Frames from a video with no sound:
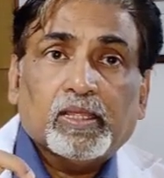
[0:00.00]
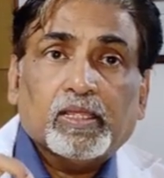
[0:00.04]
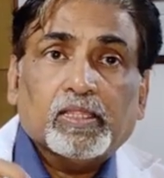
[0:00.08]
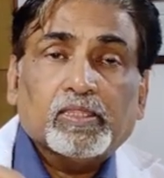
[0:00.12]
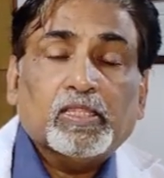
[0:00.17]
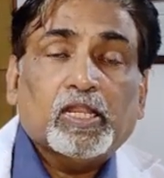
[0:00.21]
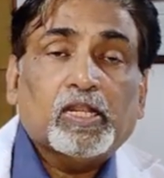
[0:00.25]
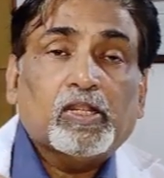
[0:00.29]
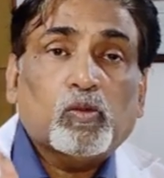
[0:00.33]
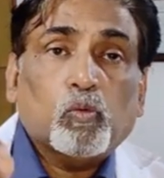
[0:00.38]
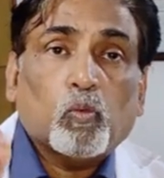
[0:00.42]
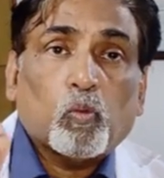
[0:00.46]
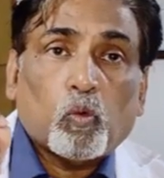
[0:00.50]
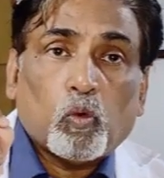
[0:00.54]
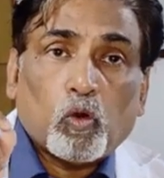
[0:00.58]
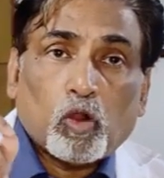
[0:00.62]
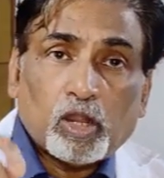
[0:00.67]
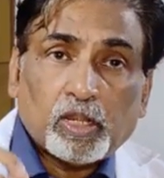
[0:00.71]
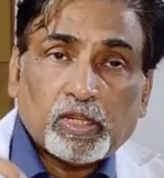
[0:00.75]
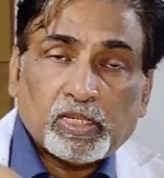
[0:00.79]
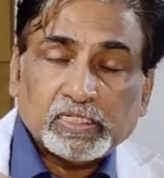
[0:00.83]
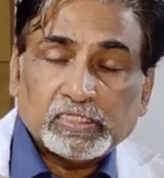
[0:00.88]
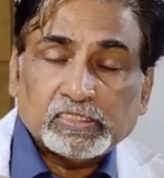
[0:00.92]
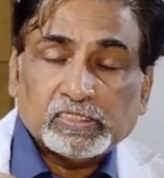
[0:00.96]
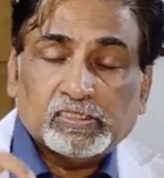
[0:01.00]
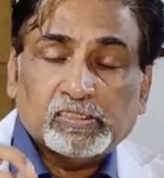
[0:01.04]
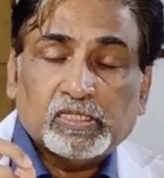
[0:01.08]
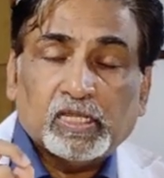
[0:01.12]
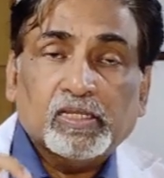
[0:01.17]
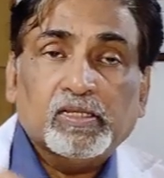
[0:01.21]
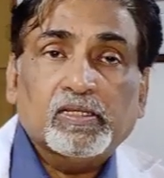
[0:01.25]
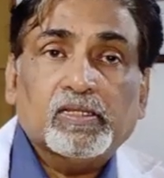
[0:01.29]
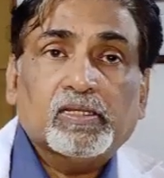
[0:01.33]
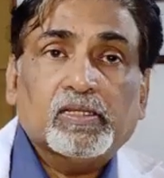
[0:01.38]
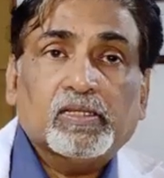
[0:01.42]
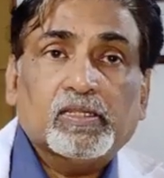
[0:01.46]
that what is
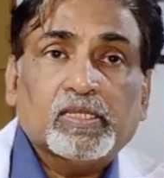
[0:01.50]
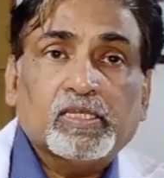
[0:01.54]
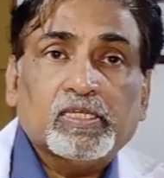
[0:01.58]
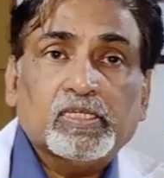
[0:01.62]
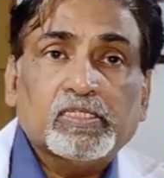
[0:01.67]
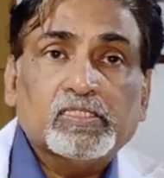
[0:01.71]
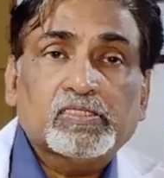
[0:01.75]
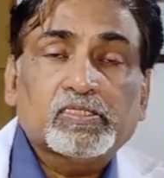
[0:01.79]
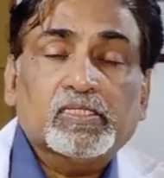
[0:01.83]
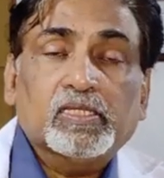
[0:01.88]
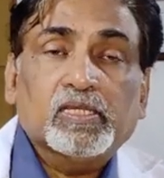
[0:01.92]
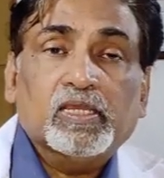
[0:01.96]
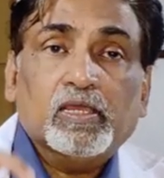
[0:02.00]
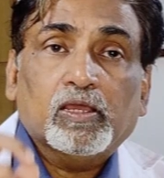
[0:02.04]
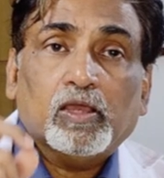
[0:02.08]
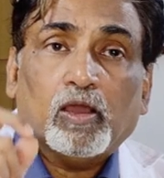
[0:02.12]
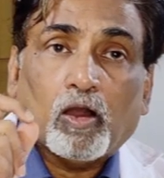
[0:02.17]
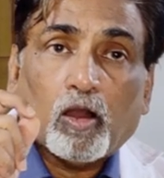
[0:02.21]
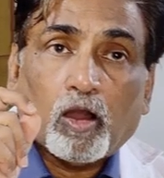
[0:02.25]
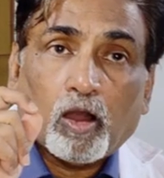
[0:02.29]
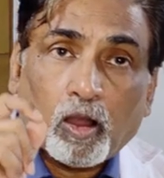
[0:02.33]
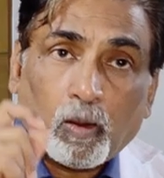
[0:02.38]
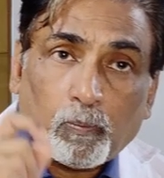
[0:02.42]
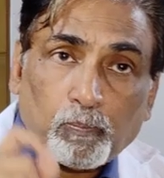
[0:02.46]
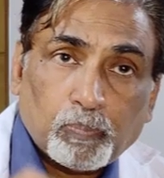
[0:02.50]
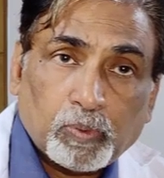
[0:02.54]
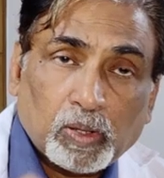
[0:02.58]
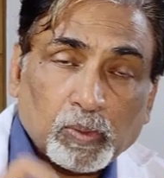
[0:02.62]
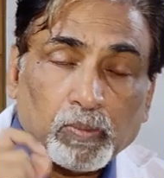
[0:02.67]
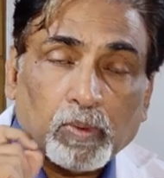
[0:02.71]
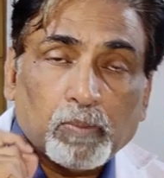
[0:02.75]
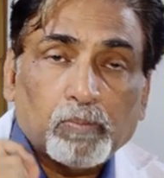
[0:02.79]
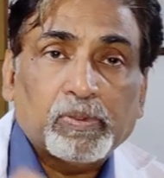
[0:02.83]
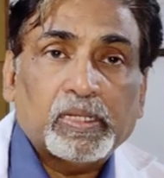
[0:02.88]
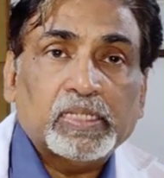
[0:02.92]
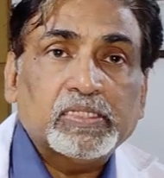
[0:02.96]
done is
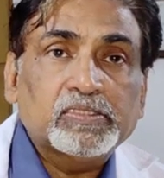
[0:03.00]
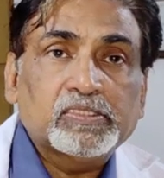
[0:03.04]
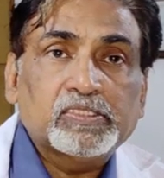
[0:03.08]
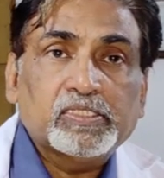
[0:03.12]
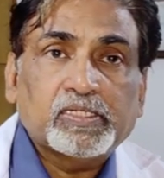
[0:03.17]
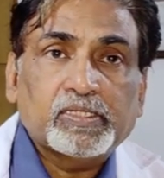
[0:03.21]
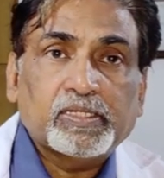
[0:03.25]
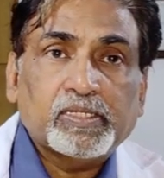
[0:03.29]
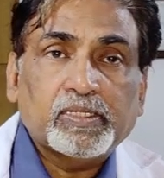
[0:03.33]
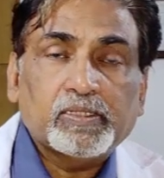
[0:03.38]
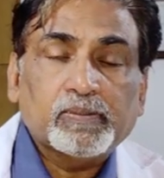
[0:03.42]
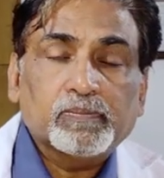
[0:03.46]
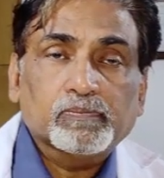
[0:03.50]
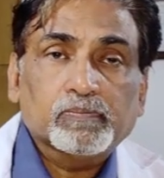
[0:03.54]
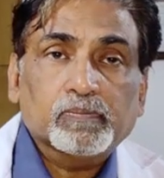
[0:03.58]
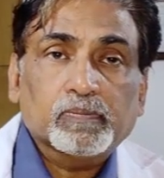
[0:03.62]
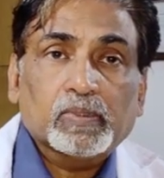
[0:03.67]
optimum density,